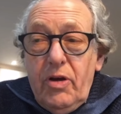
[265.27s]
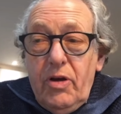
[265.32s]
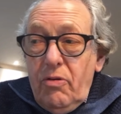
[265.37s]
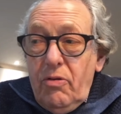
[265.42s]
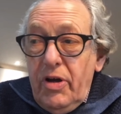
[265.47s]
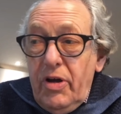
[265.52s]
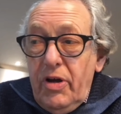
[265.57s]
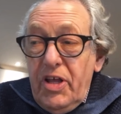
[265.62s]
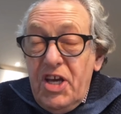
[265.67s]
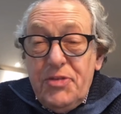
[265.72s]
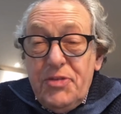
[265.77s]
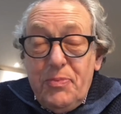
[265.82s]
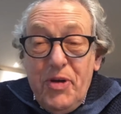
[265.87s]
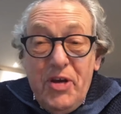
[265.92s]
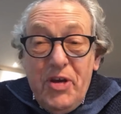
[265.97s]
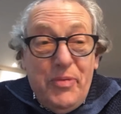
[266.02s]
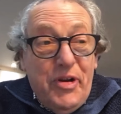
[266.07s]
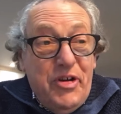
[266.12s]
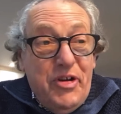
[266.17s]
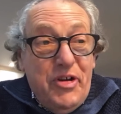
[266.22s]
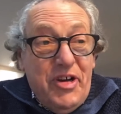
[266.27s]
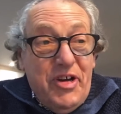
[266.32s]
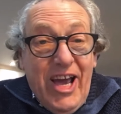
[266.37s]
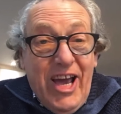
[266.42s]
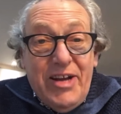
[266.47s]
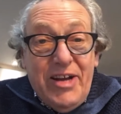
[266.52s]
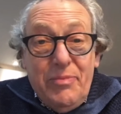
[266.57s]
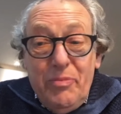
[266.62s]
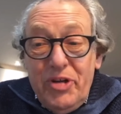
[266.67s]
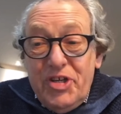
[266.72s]
Well, these people are
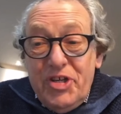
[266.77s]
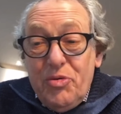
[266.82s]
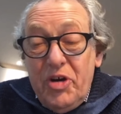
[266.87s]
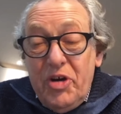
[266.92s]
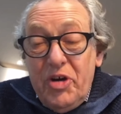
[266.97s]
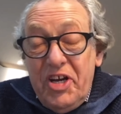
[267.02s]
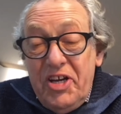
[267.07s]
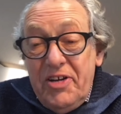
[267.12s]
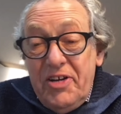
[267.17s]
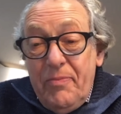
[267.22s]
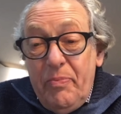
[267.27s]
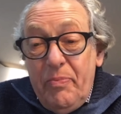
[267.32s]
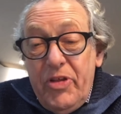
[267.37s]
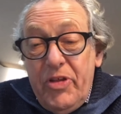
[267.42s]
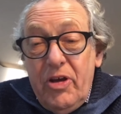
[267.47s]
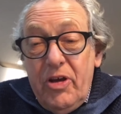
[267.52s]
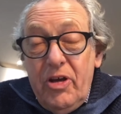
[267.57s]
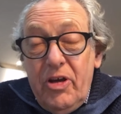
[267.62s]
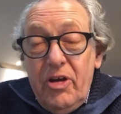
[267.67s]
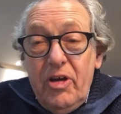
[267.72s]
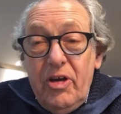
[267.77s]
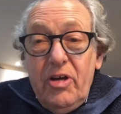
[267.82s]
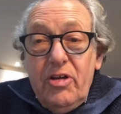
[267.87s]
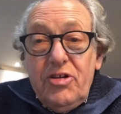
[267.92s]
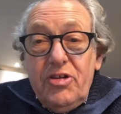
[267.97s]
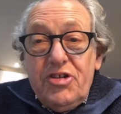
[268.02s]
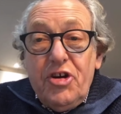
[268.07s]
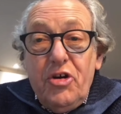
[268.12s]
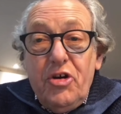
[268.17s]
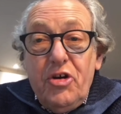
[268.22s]
getting between
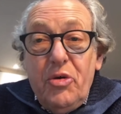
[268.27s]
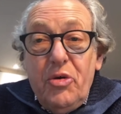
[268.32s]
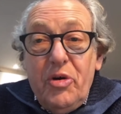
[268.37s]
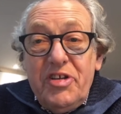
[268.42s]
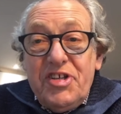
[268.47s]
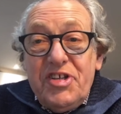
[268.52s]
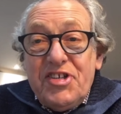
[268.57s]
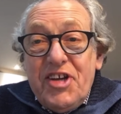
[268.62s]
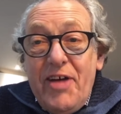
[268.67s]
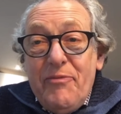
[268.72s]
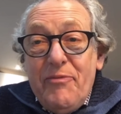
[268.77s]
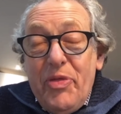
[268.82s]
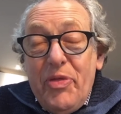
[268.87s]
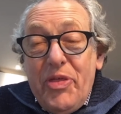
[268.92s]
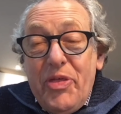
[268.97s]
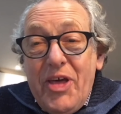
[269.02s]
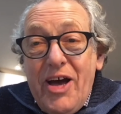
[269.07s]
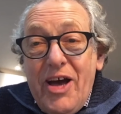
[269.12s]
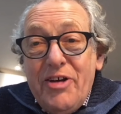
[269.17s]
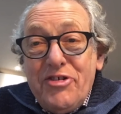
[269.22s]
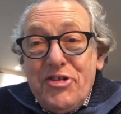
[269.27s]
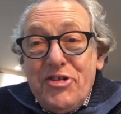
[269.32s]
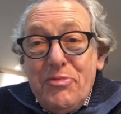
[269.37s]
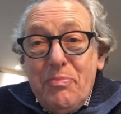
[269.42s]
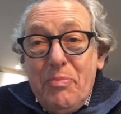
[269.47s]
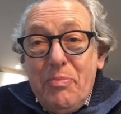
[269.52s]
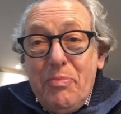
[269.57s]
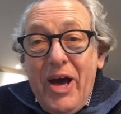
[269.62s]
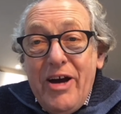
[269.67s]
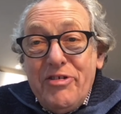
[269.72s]
£2,000 and
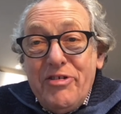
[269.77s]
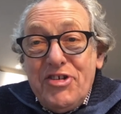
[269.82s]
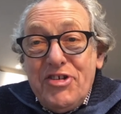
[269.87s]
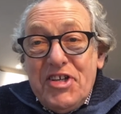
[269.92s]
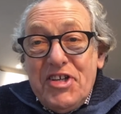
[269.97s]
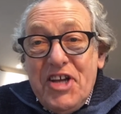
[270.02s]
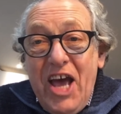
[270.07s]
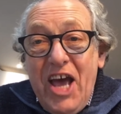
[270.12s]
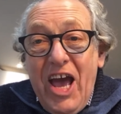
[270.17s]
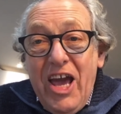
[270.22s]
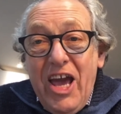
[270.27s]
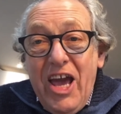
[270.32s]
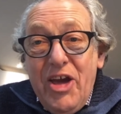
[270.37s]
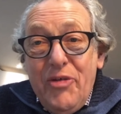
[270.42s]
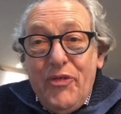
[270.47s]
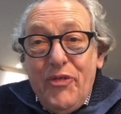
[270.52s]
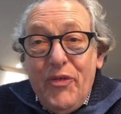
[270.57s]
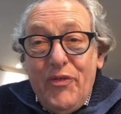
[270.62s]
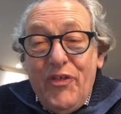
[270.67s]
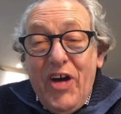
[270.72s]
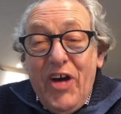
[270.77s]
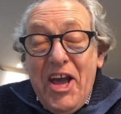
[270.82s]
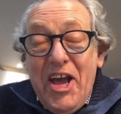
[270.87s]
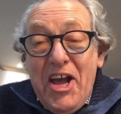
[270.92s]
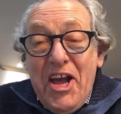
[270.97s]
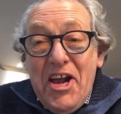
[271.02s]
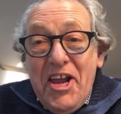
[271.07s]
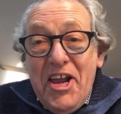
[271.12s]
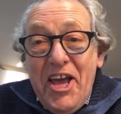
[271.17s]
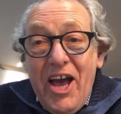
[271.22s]
£7,000 a day for
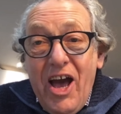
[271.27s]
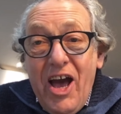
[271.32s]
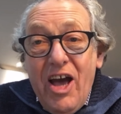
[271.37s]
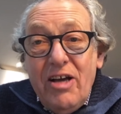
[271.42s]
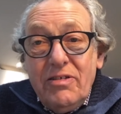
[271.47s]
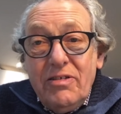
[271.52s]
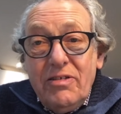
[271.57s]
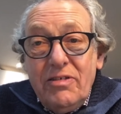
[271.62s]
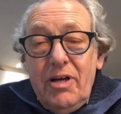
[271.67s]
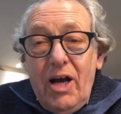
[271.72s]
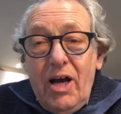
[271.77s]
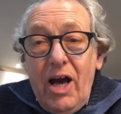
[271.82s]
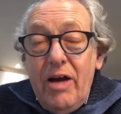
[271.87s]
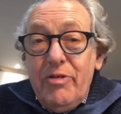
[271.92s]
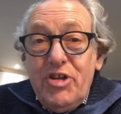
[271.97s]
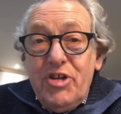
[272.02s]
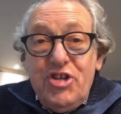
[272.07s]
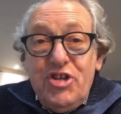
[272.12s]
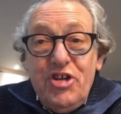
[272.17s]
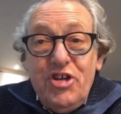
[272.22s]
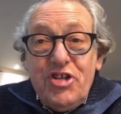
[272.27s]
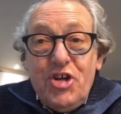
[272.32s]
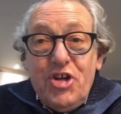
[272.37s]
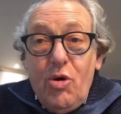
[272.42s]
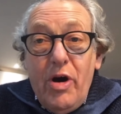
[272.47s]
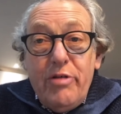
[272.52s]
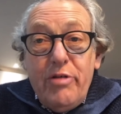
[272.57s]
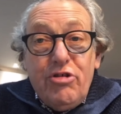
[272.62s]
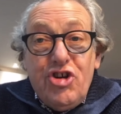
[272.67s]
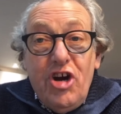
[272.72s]
failure. I would just
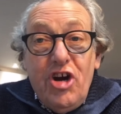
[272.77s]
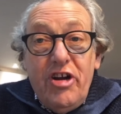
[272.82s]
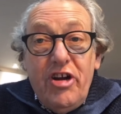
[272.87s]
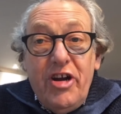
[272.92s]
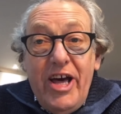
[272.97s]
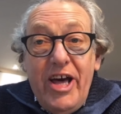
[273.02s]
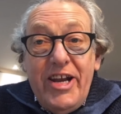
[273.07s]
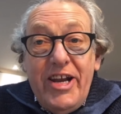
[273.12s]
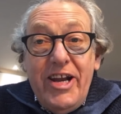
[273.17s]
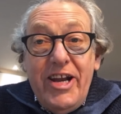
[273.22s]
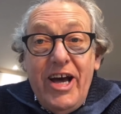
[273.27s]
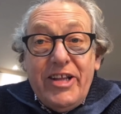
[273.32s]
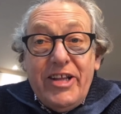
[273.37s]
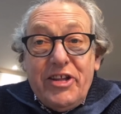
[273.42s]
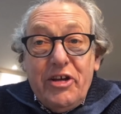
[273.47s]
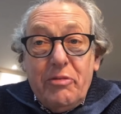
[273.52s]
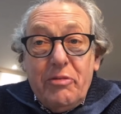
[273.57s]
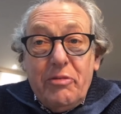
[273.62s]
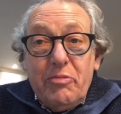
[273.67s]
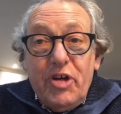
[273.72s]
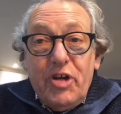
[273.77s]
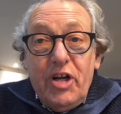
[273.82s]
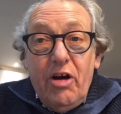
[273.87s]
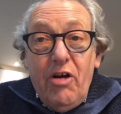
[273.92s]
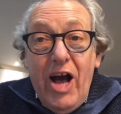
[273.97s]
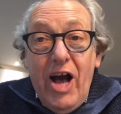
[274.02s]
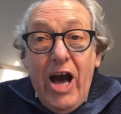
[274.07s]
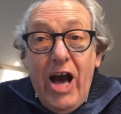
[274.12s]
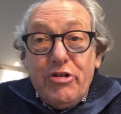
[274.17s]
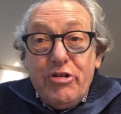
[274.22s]
quote John Lennon at them, you know,
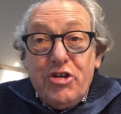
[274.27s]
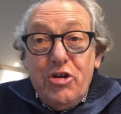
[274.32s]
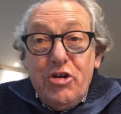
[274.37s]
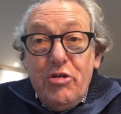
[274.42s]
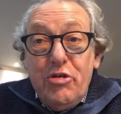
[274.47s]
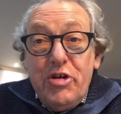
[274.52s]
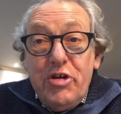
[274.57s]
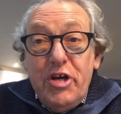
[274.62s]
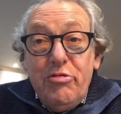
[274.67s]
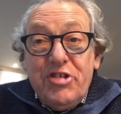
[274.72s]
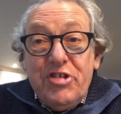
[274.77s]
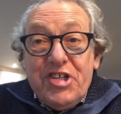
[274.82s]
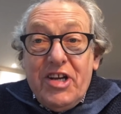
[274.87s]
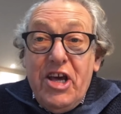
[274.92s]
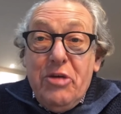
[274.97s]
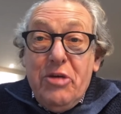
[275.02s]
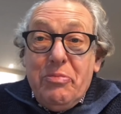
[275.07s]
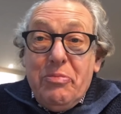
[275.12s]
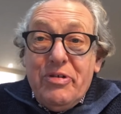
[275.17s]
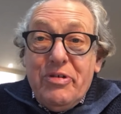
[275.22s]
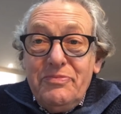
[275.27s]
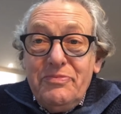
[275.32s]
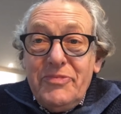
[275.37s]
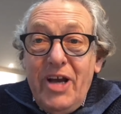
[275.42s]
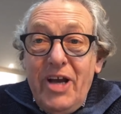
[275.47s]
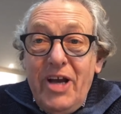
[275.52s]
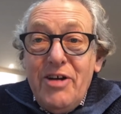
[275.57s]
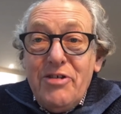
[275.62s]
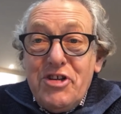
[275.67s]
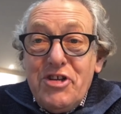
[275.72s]
how do you sleep?
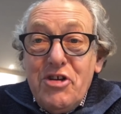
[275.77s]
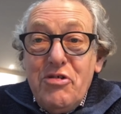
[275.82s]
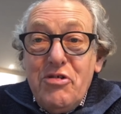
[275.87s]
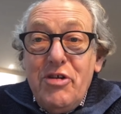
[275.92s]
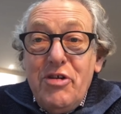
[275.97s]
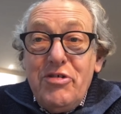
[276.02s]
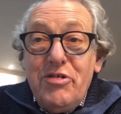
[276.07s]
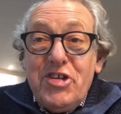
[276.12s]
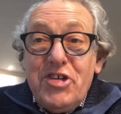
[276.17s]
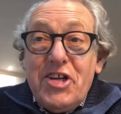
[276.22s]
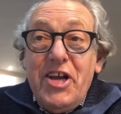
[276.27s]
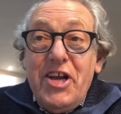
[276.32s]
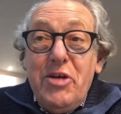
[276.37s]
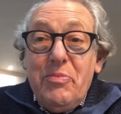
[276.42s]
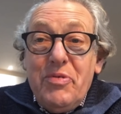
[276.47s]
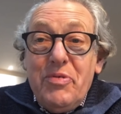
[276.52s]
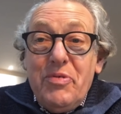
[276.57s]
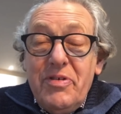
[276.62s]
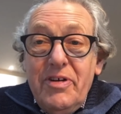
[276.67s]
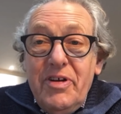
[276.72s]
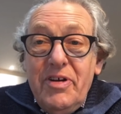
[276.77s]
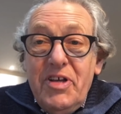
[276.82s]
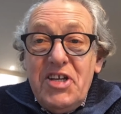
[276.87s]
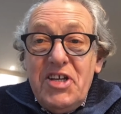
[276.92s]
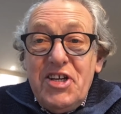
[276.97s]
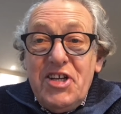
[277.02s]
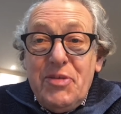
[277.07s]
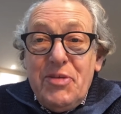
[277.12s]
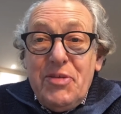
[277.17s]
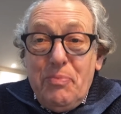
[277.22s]
How do you sleep?
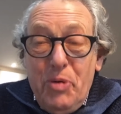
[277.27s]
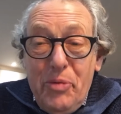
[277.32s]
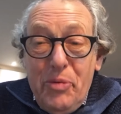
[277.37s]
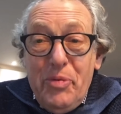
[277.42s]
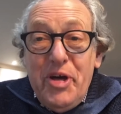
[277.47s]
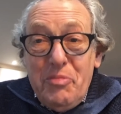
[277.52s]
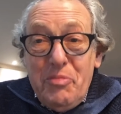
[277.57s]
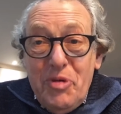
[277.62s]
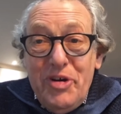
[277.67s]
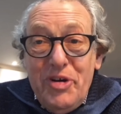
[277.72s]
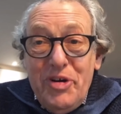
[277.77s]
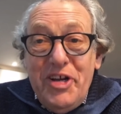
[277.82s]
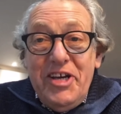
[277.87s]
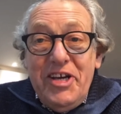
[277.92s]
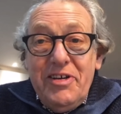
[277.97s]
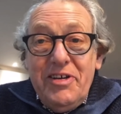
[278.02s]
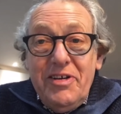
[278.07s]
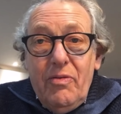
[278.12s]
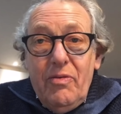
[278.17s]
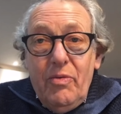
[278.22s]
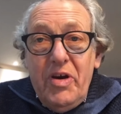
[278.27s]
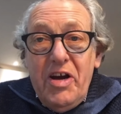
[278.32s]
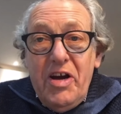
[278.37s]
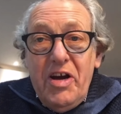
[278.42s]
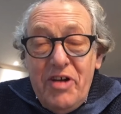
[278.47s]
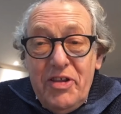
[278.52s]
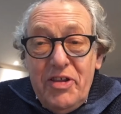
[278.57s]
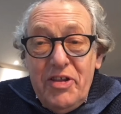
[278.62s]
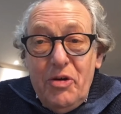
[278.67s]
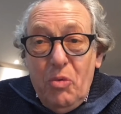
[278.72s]
This is public money. We are
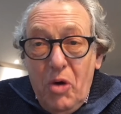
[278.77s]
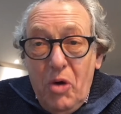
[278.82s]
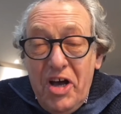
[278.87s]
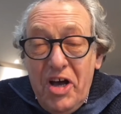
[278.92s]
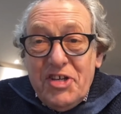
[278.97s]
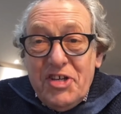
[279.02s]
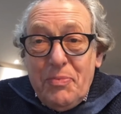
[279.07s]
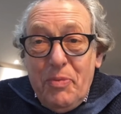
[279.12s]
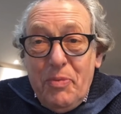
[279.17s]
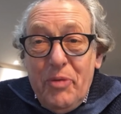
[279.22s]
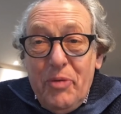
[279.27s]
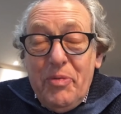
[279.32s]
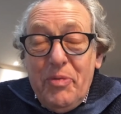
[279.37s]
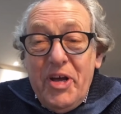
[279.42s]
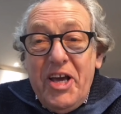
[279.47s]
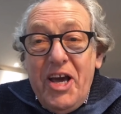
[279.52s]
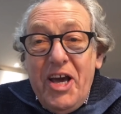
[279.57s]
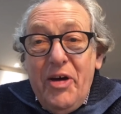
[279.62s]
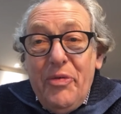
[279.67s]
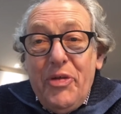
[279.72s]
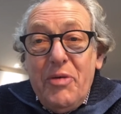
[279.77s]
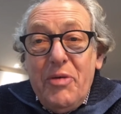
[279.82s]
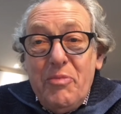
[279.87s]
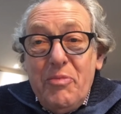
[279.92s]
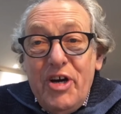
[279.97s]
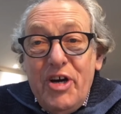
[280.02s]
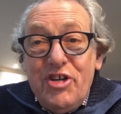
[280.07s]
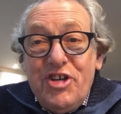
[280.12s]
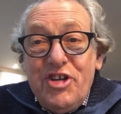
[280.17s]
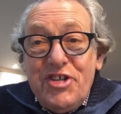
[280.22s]
in the worst public health
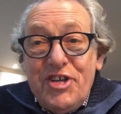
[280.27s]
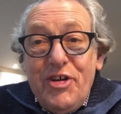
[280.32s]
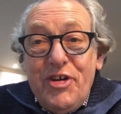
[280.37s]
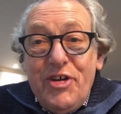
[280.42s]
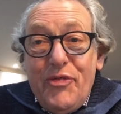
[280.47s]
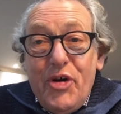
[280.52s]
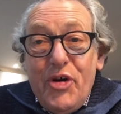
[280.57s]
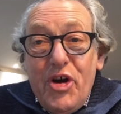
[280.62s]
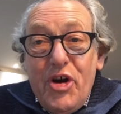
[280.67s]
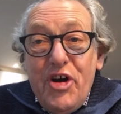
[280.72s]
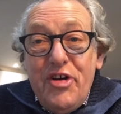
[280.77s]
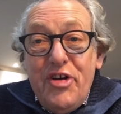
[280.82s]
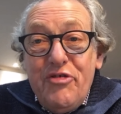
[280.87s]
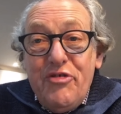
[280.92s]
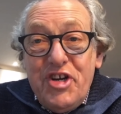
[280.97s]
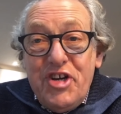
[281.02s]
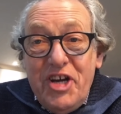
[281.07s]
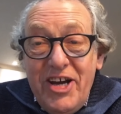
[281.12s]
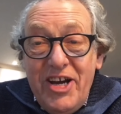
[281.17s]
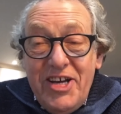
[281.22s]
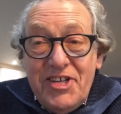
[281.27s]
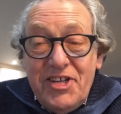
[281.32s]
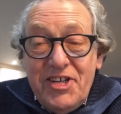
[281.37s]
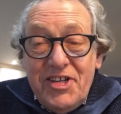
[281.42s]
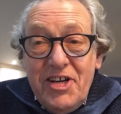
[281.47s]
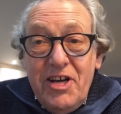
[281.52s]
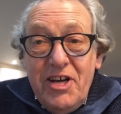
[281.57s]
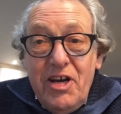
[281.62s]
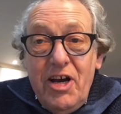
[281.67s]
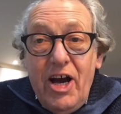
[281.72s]
emergency for 100 years,
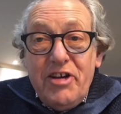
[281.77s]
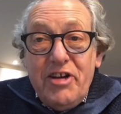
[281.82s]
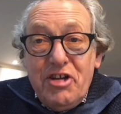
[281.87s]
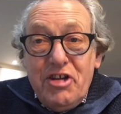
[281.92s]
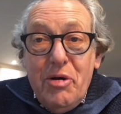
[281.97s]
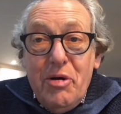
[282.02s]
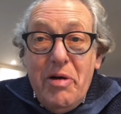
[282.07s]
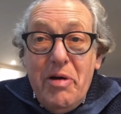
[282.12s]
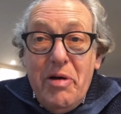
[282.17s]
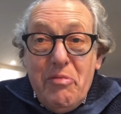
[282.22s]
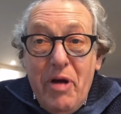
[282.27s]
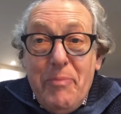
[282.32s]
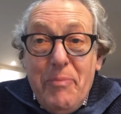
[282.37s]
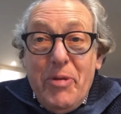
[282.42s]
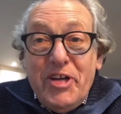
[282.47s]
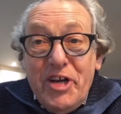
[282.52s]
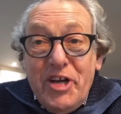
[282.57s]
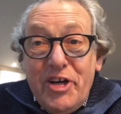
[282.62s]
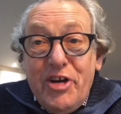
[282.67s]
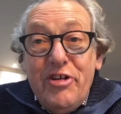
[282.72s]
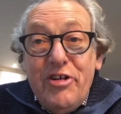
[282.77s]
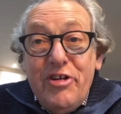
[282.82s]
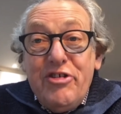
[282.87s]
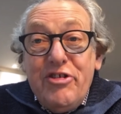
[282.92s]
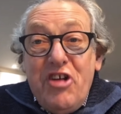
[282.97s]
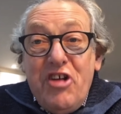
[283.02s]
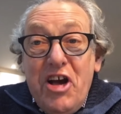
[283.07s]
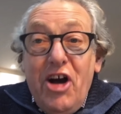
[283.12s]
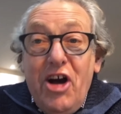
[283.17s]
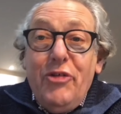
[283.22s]
and you are ripping the
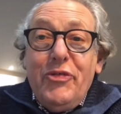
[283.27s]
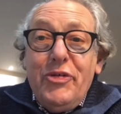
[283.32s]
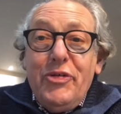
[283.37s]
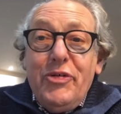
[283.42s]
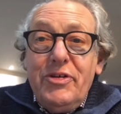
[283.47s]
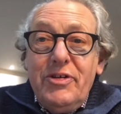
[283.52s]
country off.